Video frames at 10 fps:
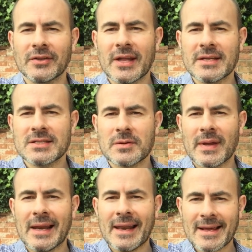needs to
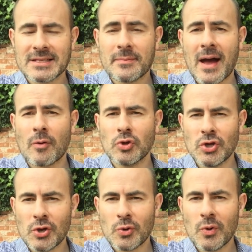be less about
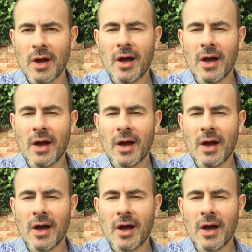you